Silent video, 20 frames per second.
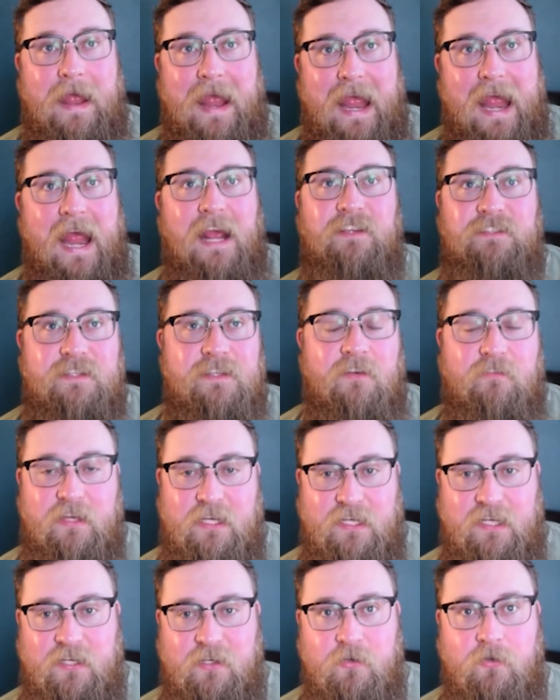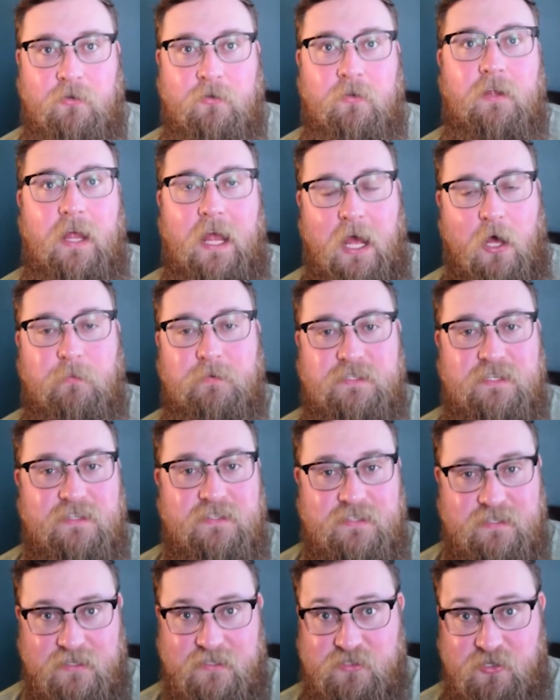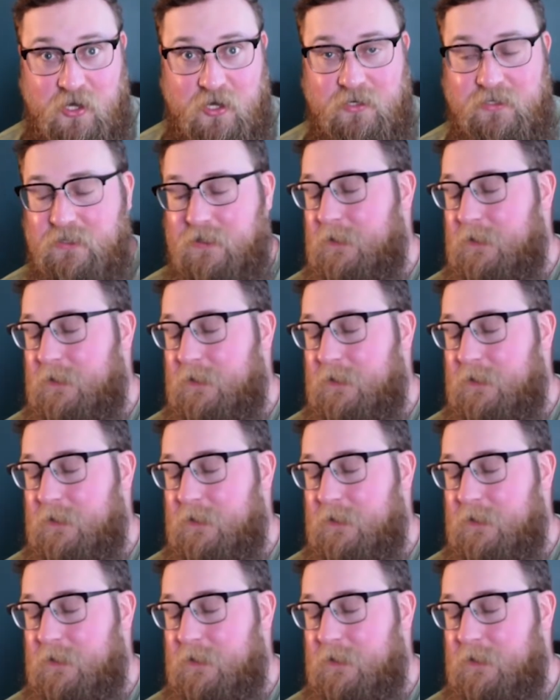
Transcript: accidentally killed Albus's sister.